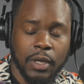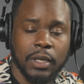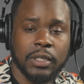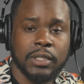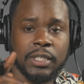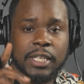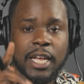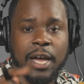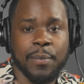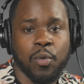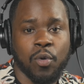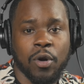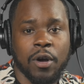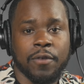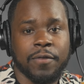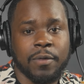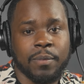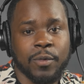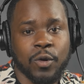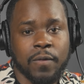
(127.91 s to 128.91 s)
Step
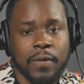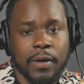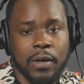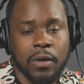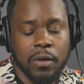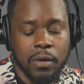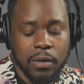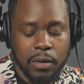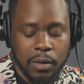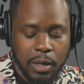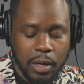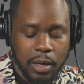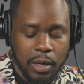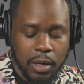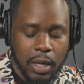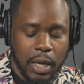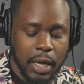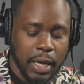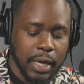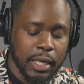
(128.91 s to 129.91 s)
one for moving on
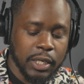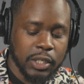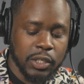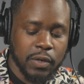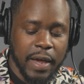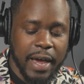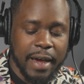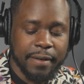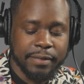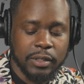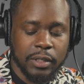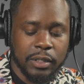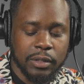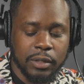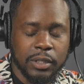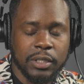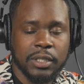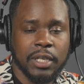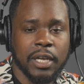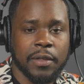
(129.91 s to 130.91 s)
is you have to
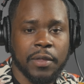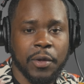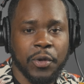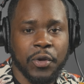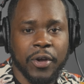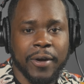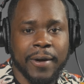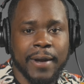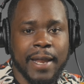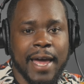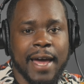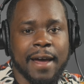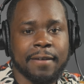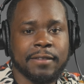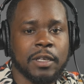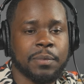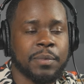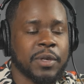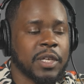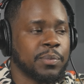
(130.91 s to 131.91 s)
understand that you're going to
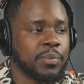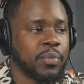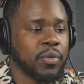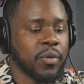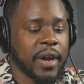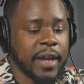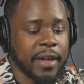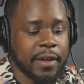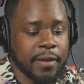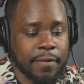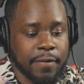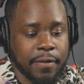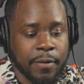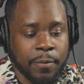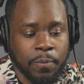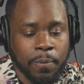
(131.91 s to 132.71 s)
have to be brave.